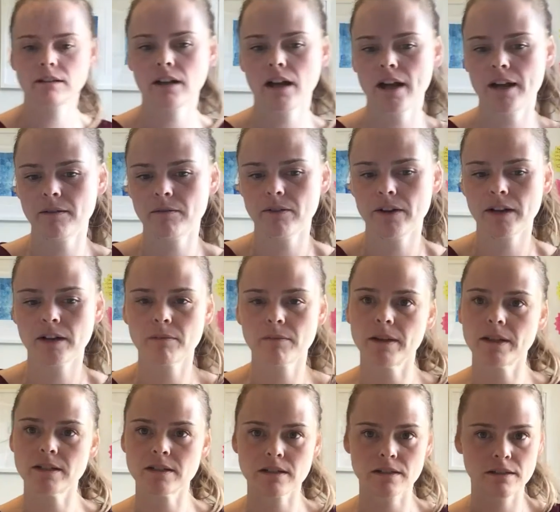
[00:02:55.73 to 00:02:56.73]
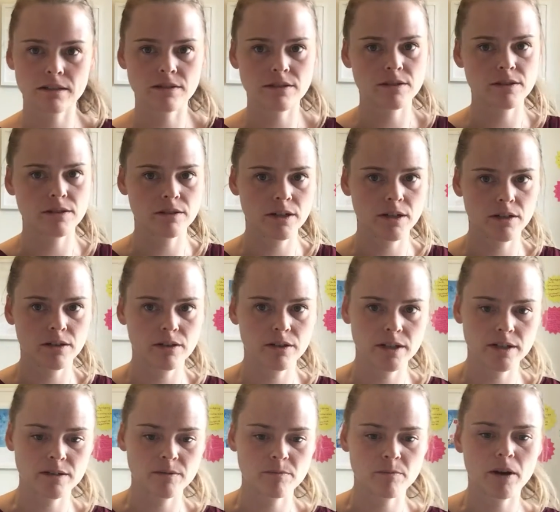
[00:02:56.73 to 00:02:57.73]
I recommend to the studio
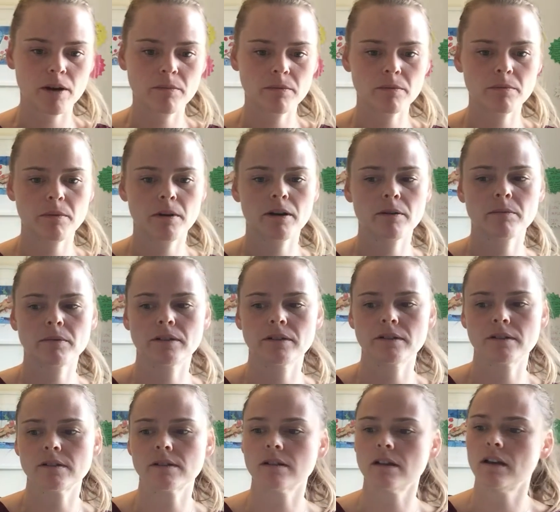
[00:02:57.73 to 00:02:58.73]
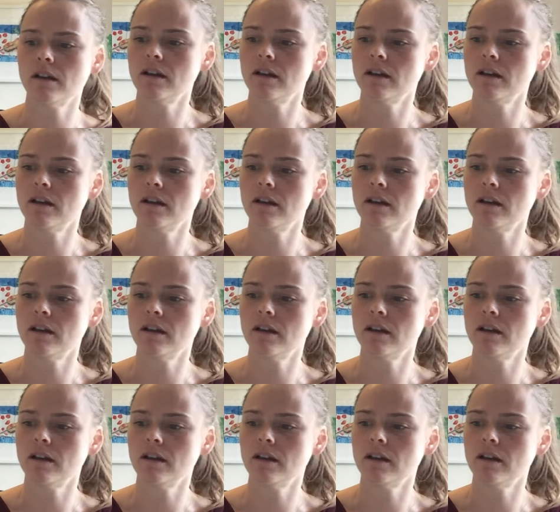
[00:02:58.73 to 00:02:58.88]
is Barbara Barber's